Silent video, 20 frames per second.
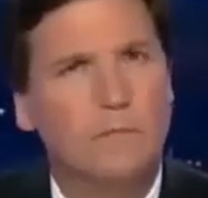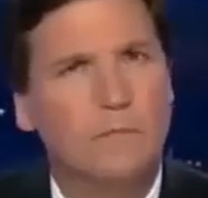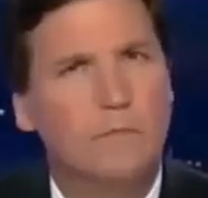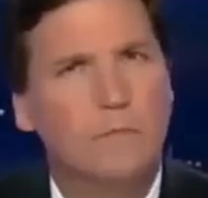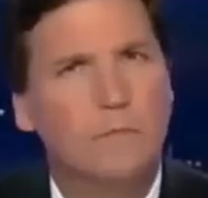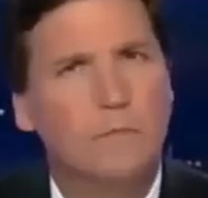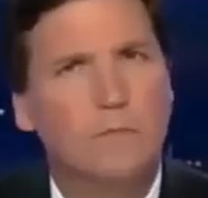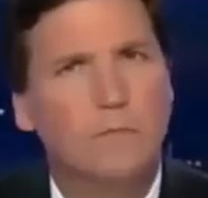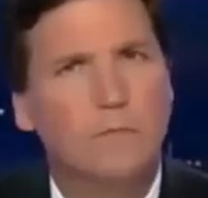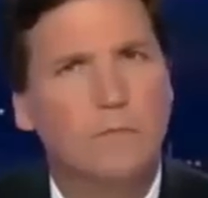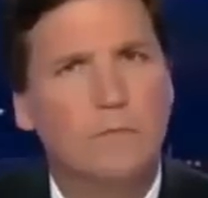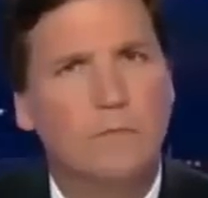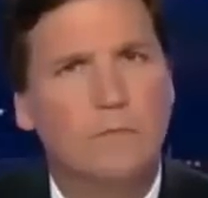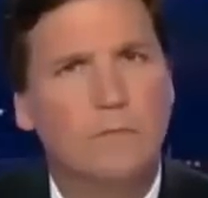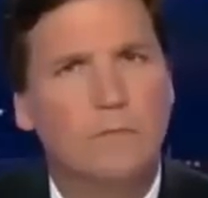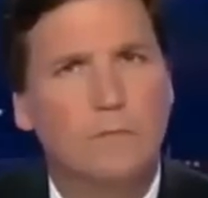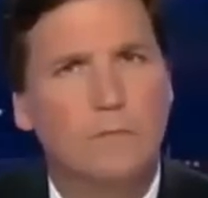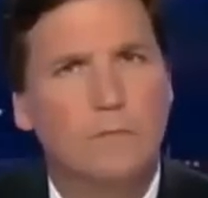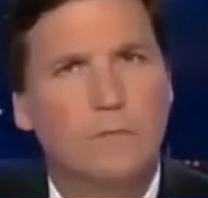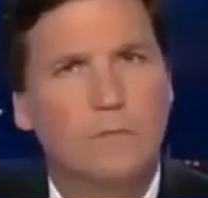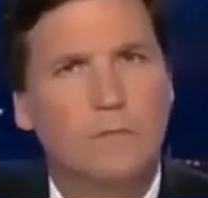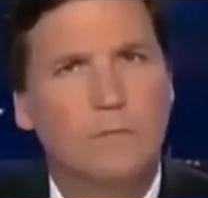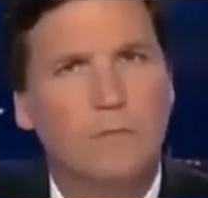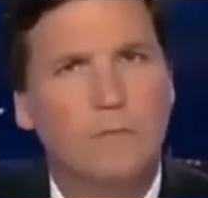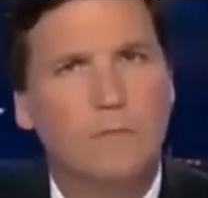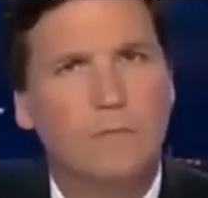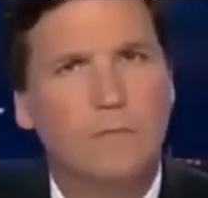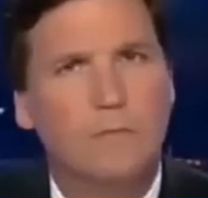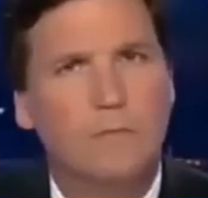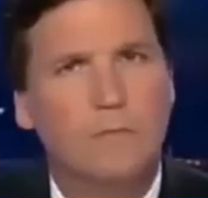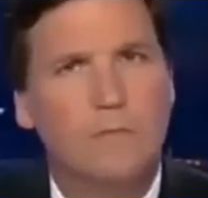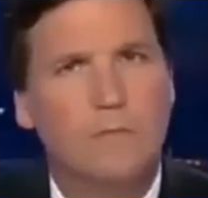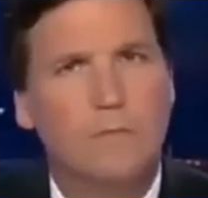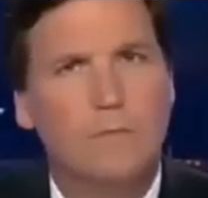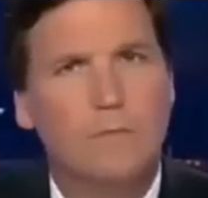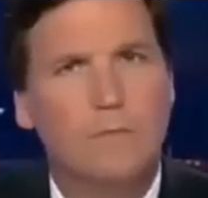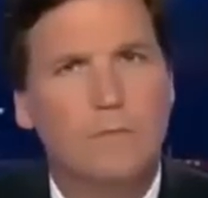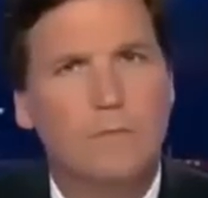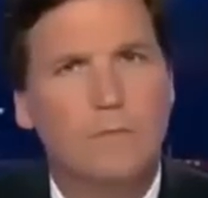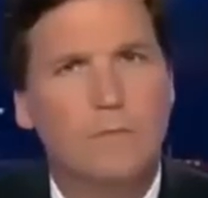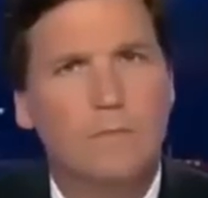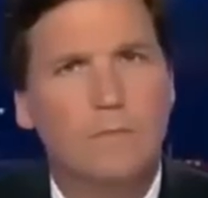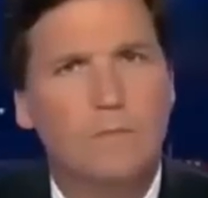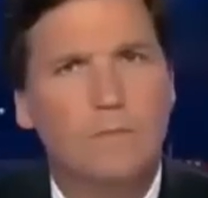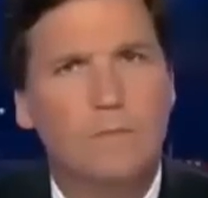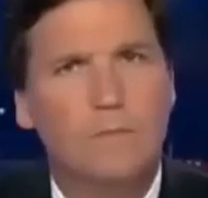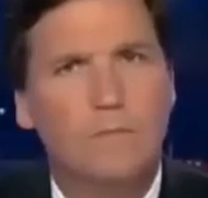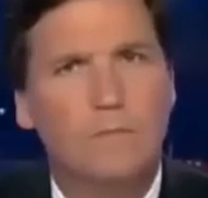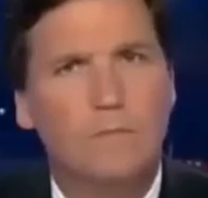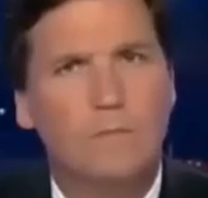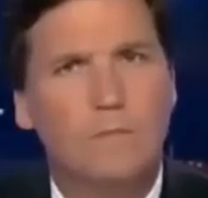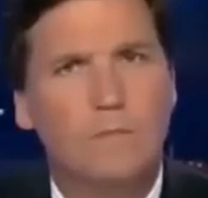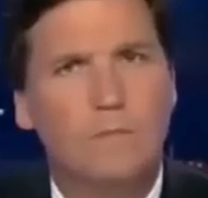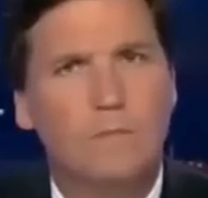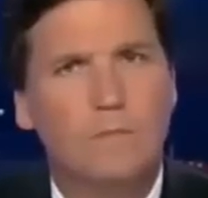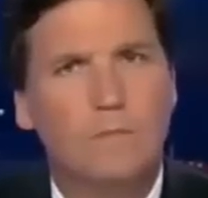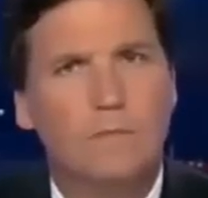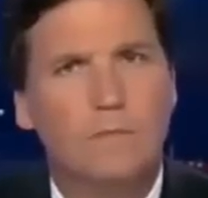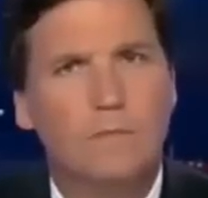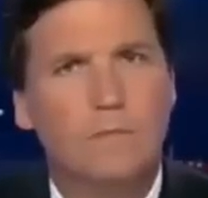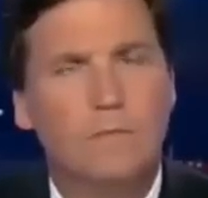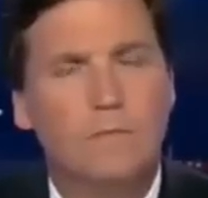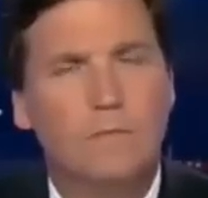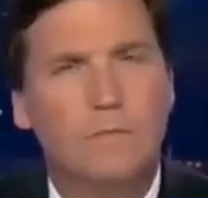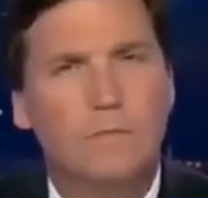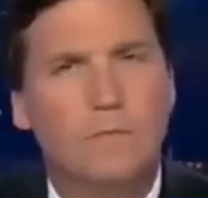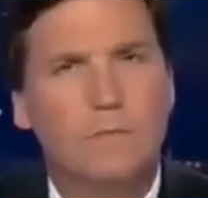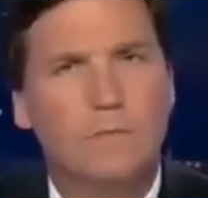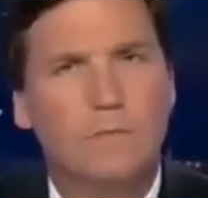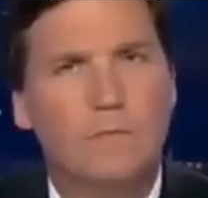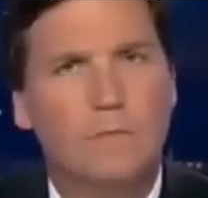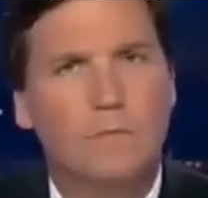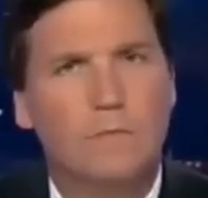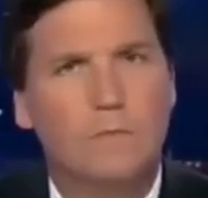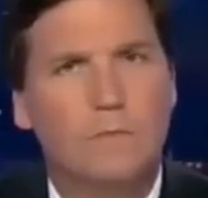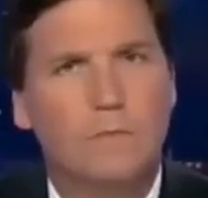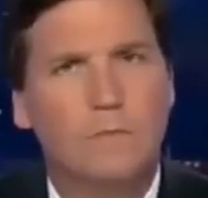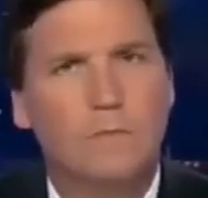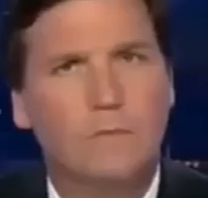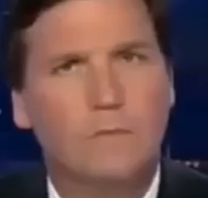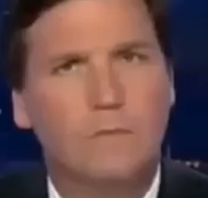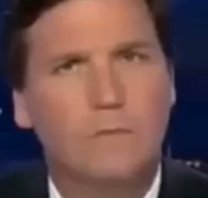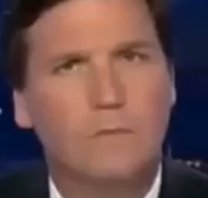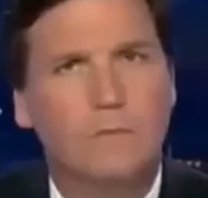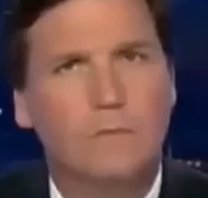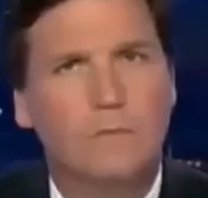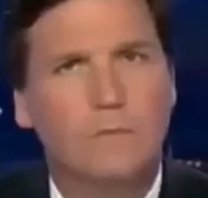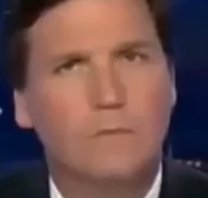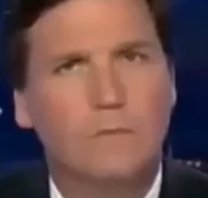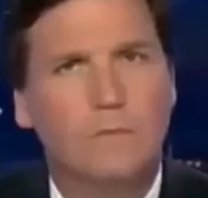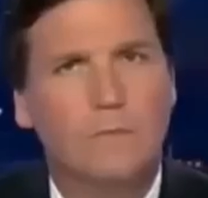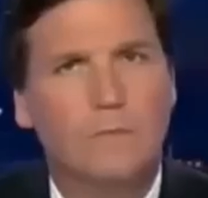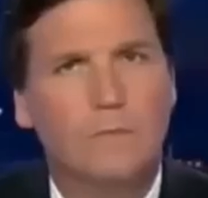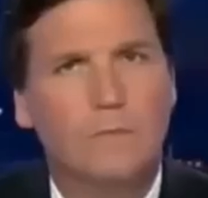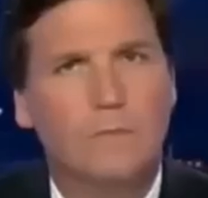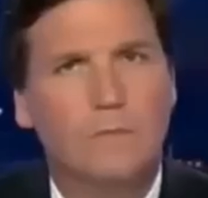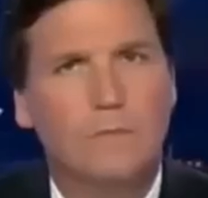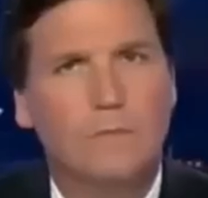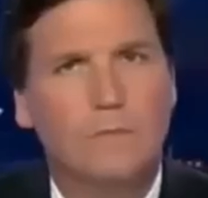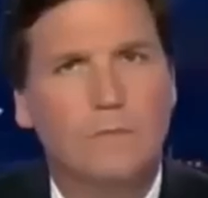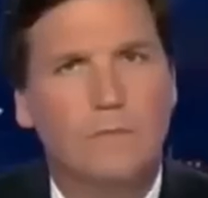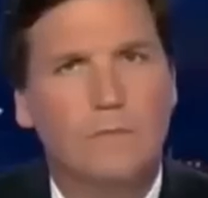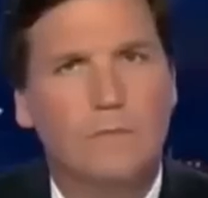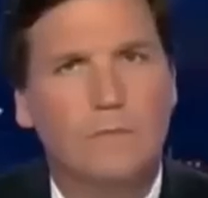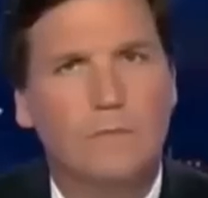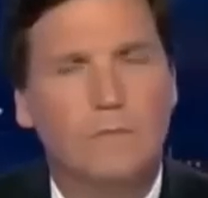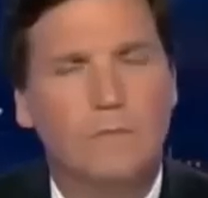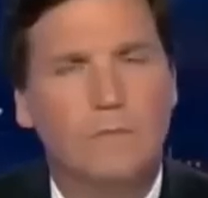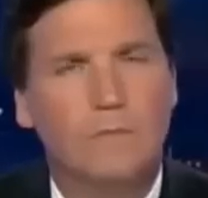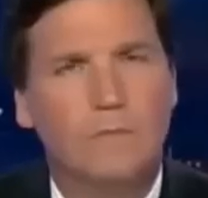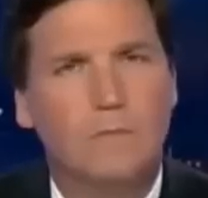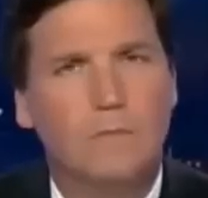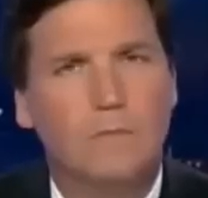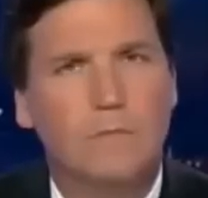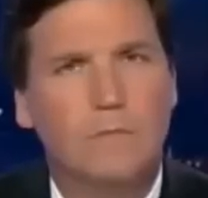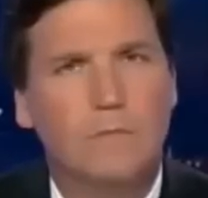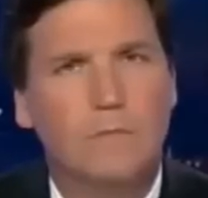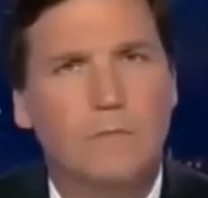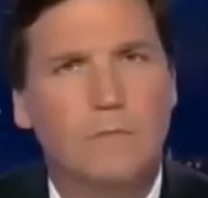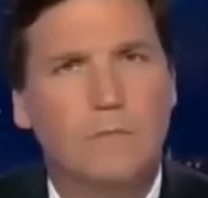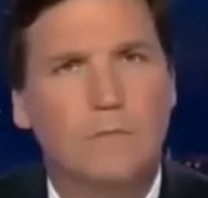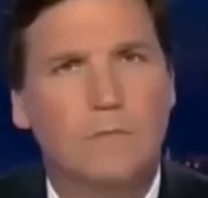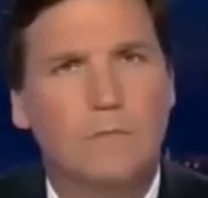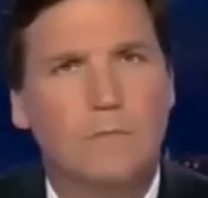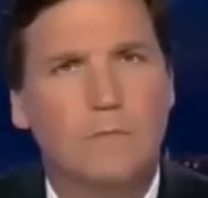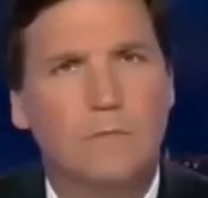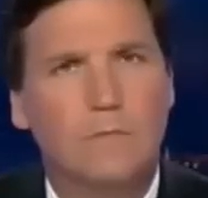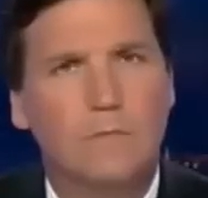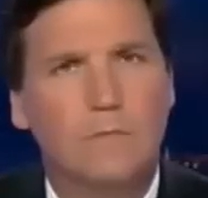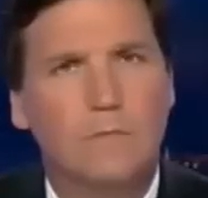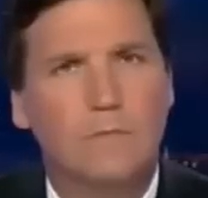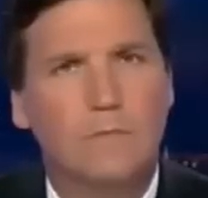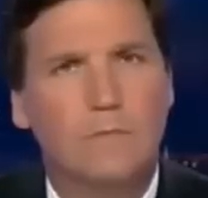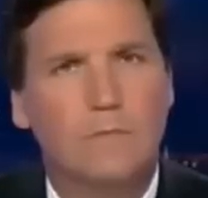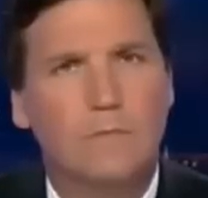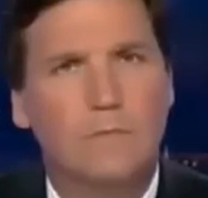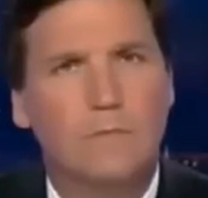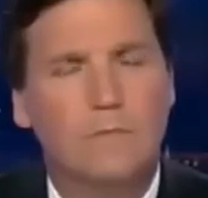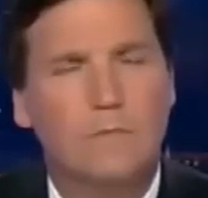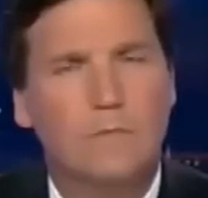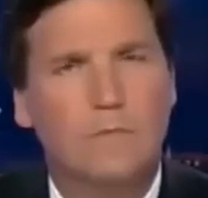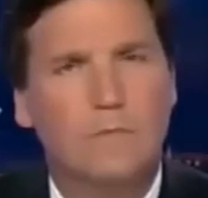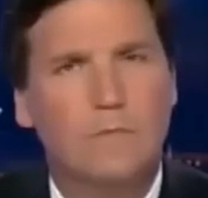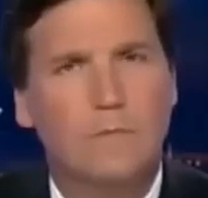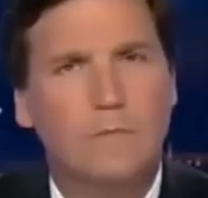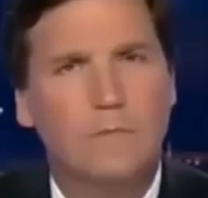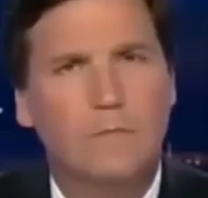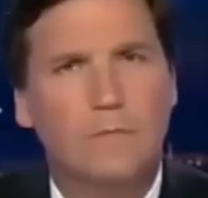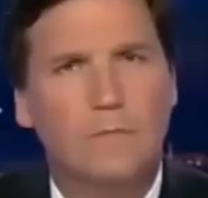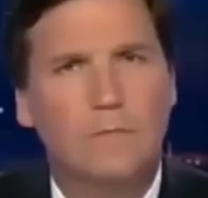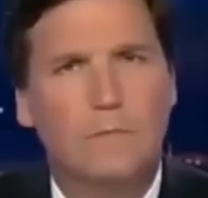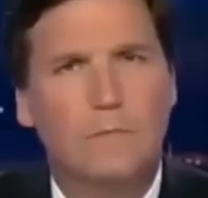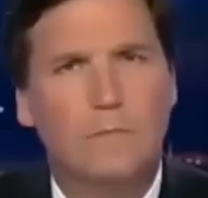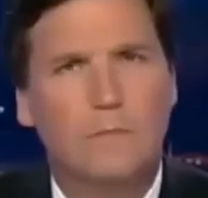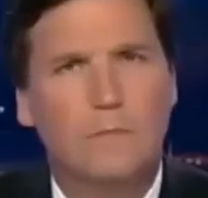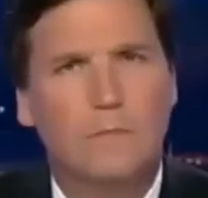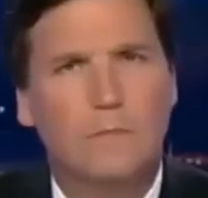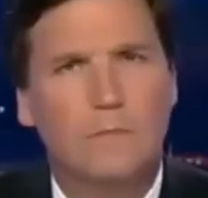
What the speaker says: The person shown says nothing.